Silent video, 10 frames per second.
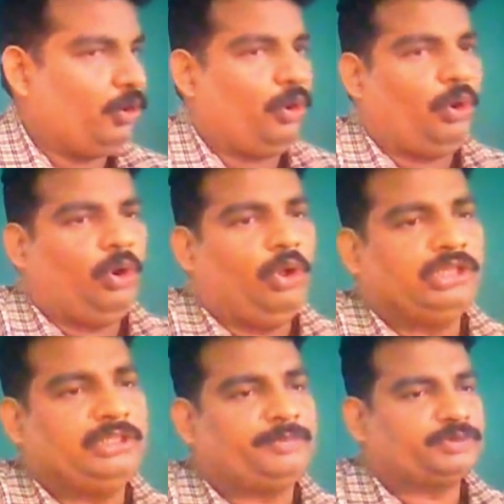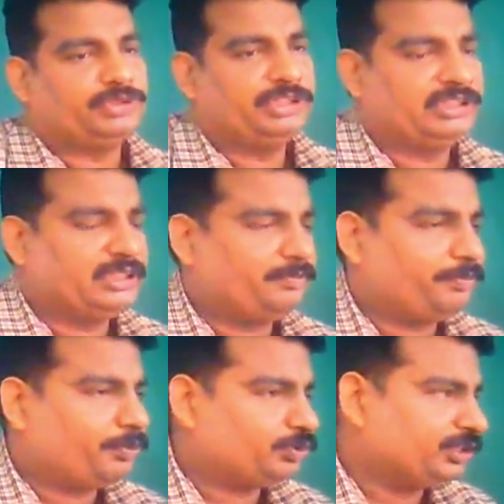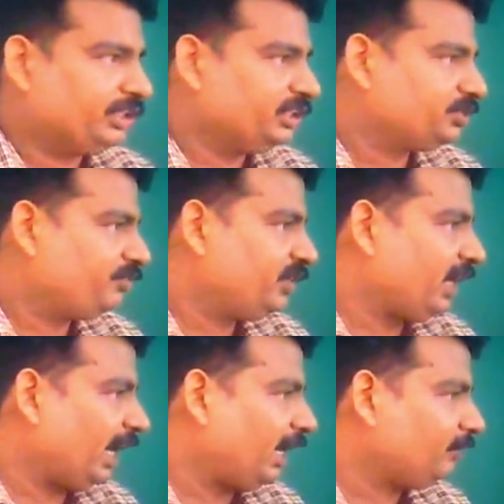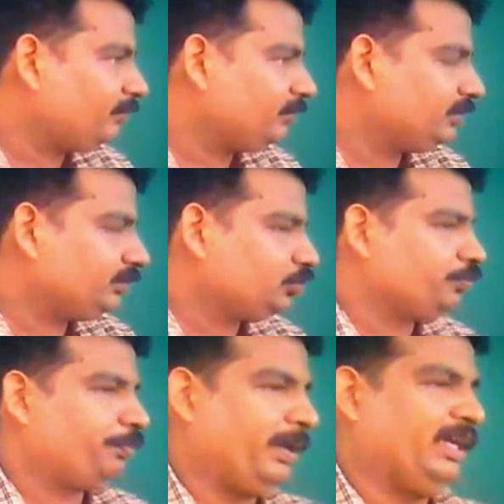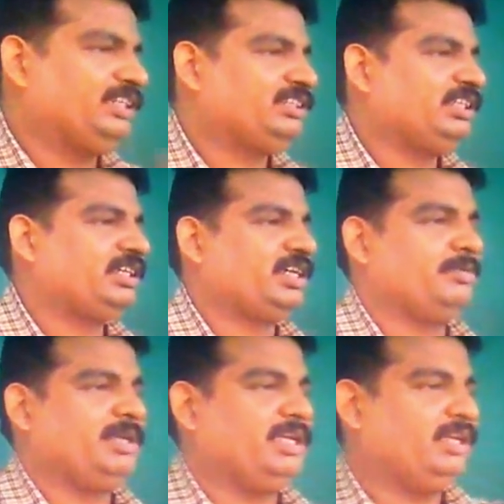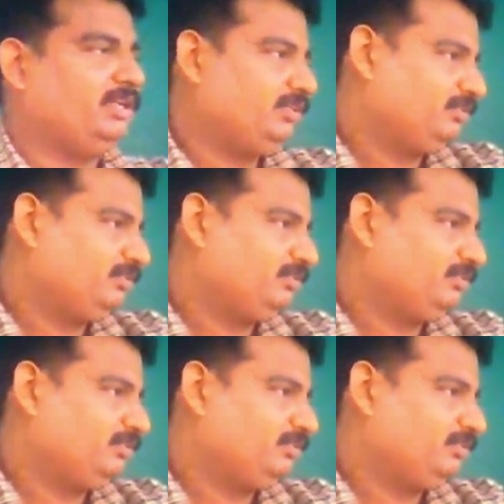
all the proceedings we have to punish the criminal,